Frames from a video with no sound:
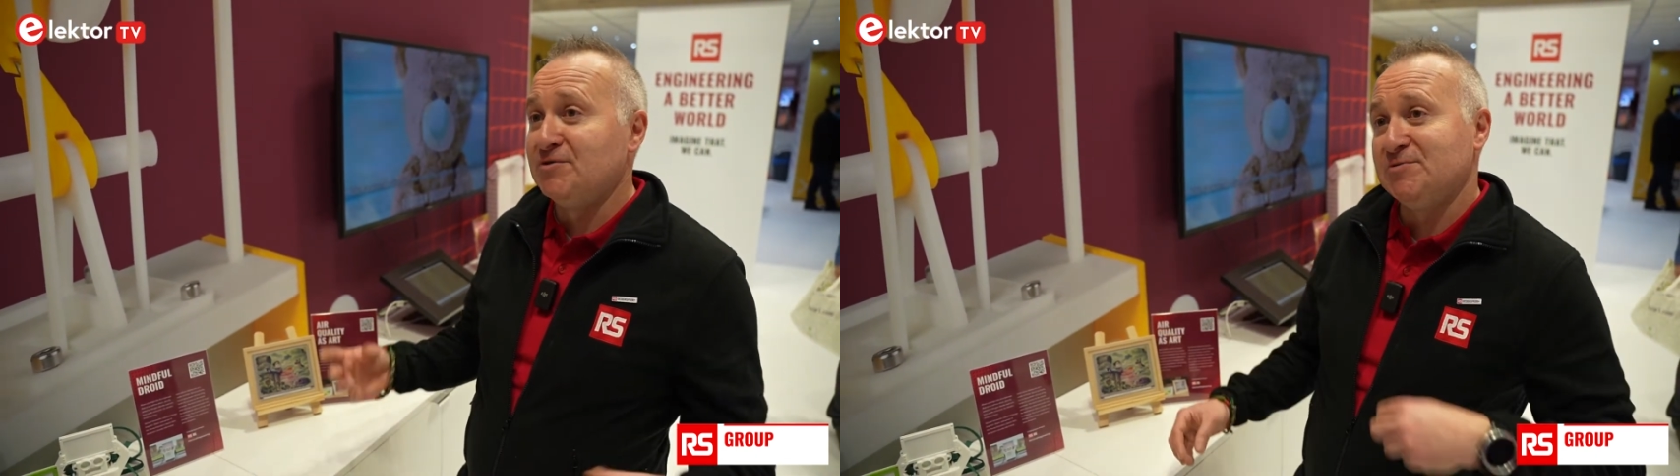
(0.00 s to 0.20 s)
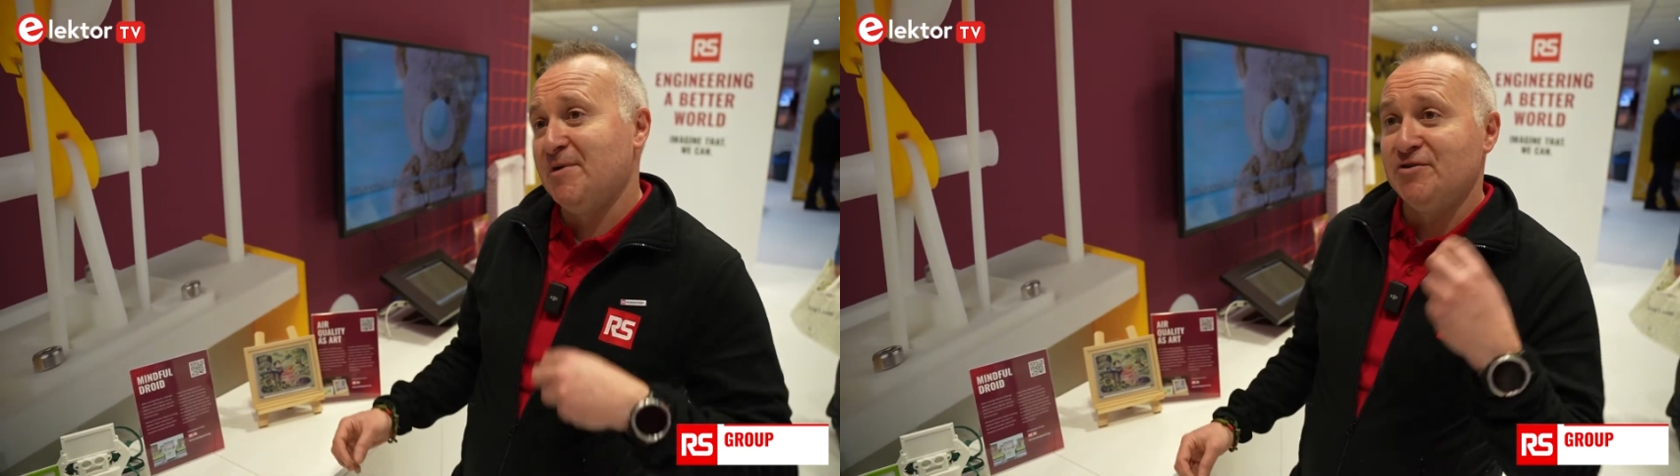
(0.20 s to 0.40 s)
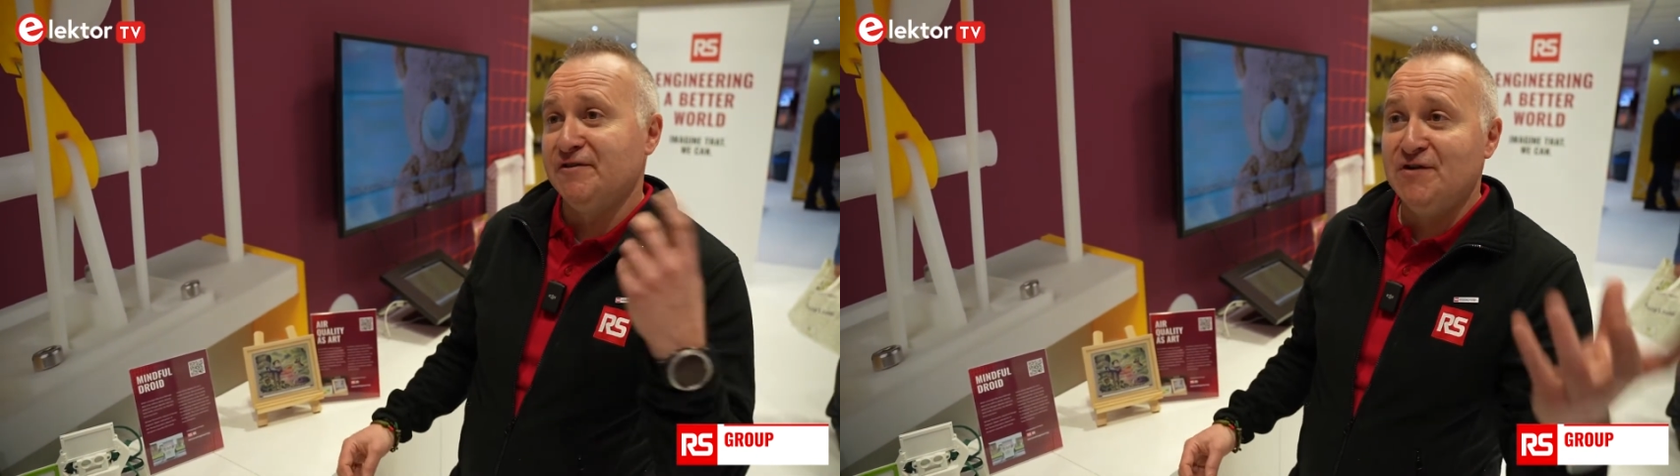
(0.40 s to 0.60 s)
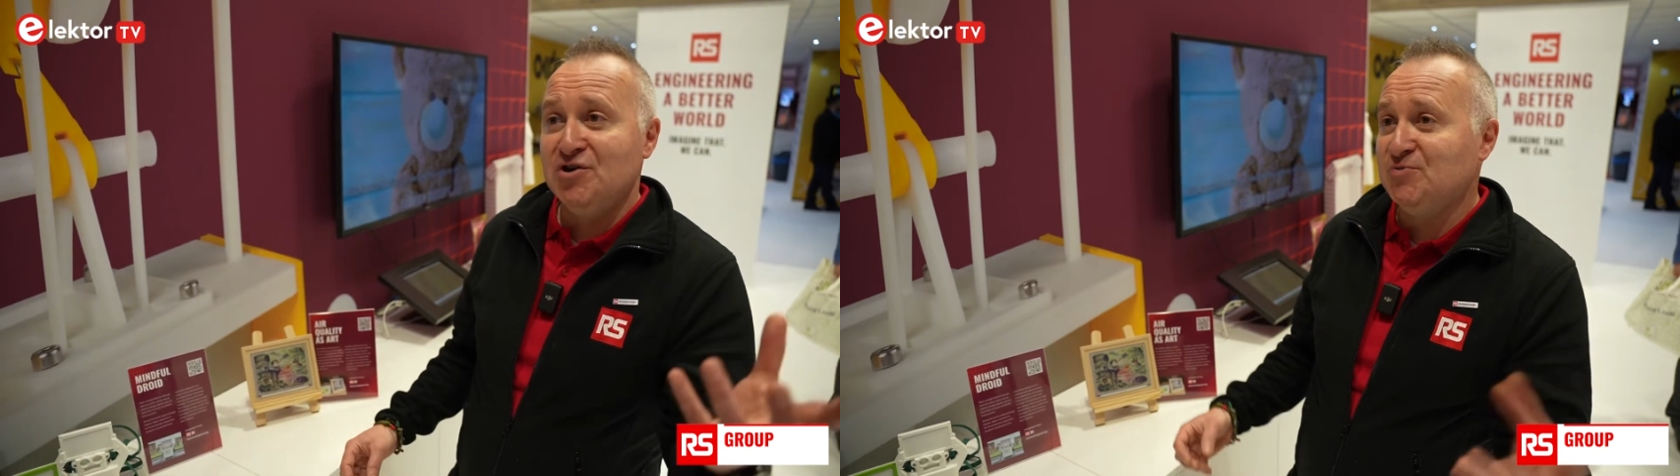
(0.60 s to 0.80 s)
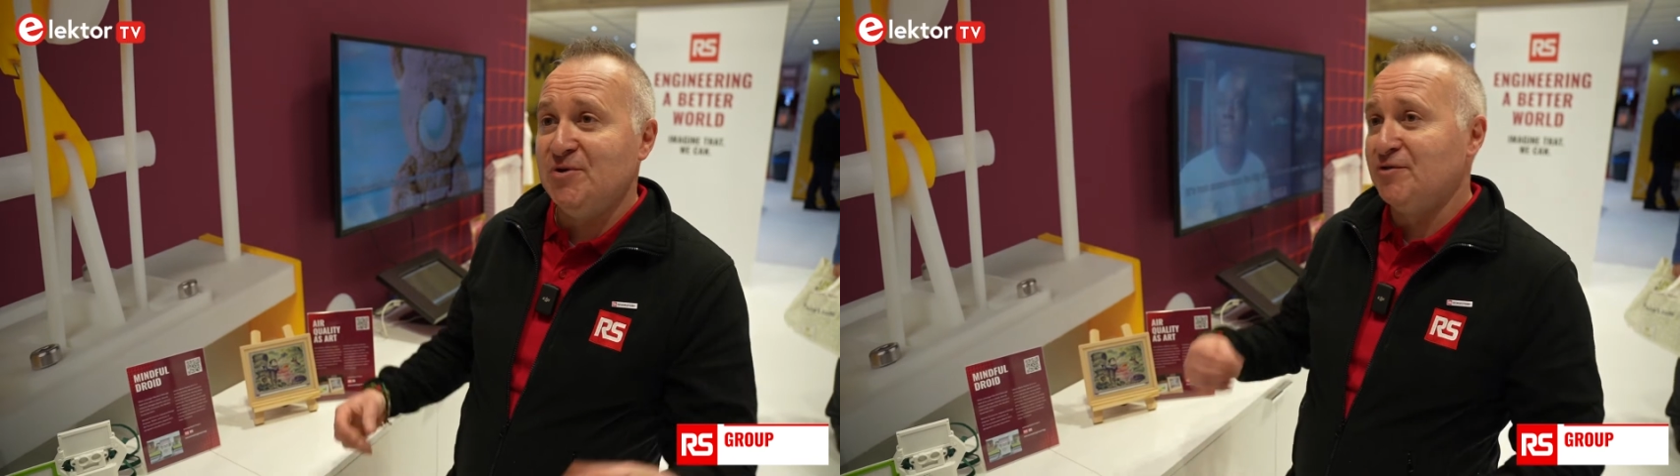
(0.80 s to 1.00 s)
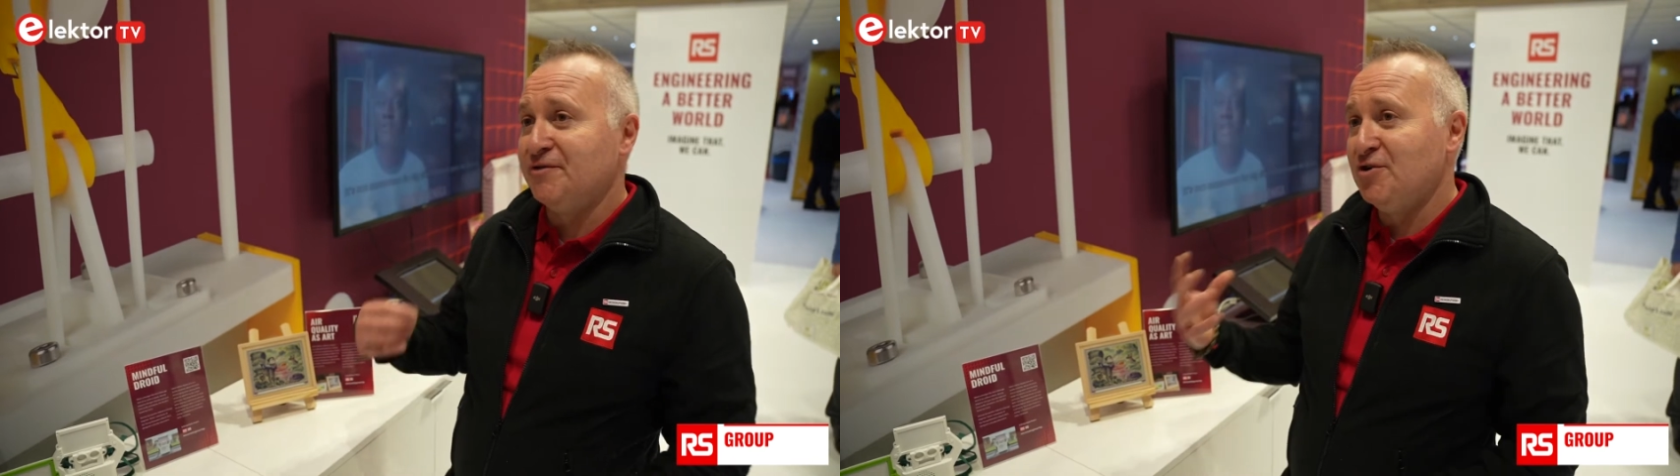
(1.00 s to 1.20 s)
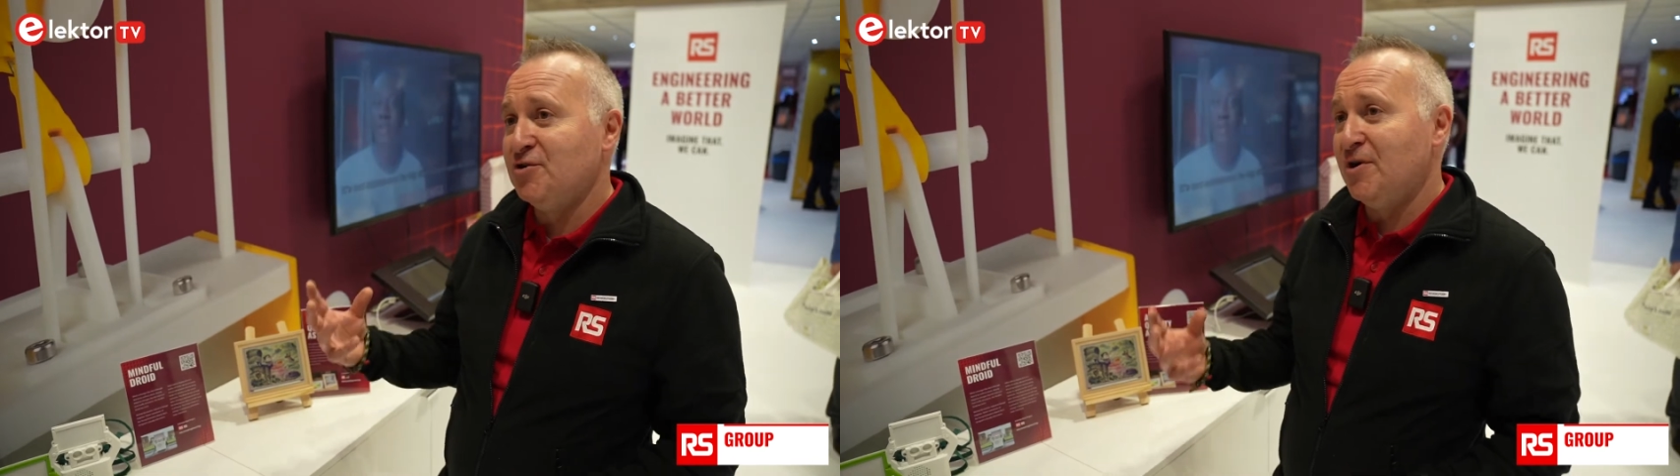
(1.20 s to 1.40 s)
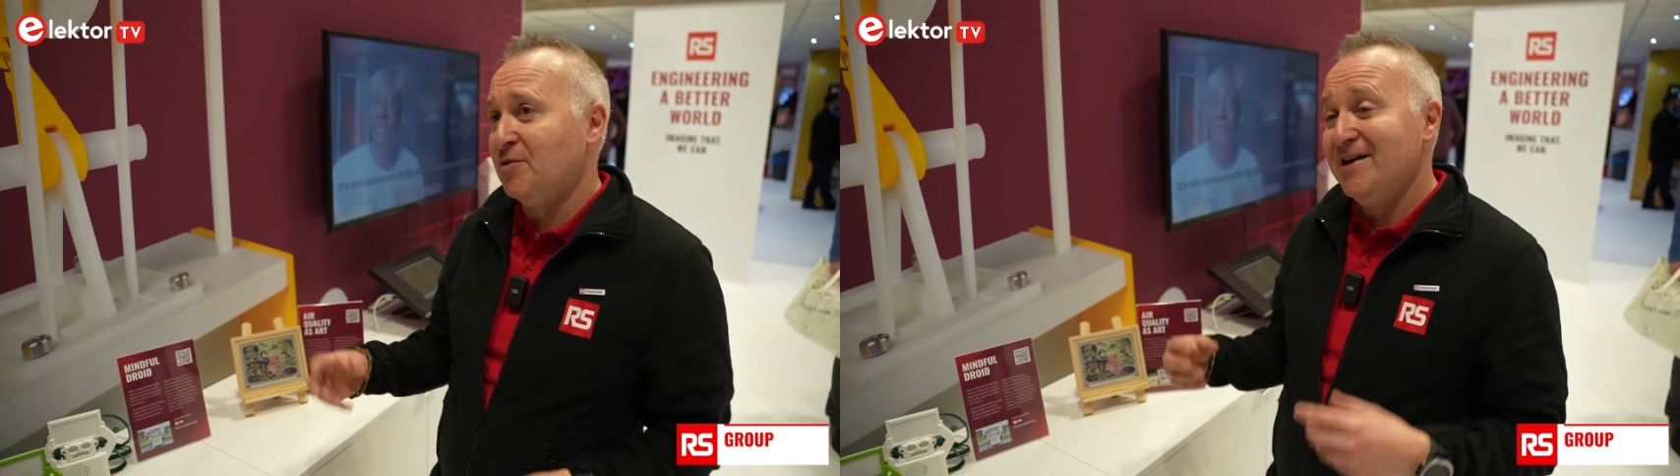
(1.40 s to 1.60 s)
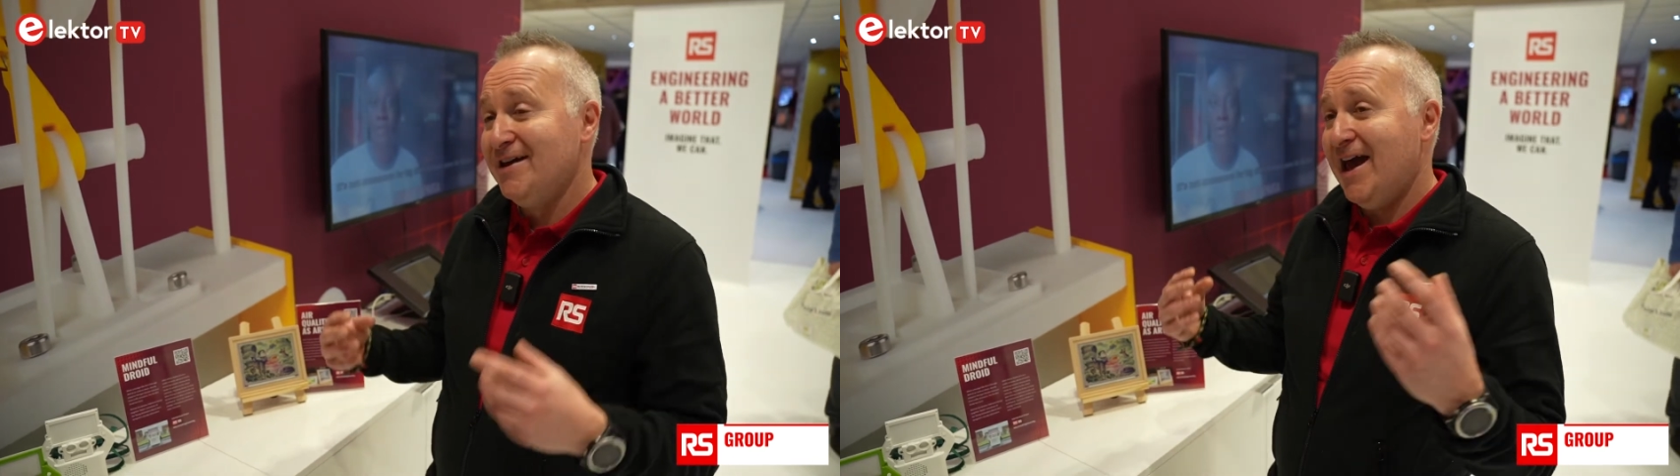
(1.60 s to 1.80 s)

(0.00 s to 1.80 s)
Doesn't matter if you're first world or third world,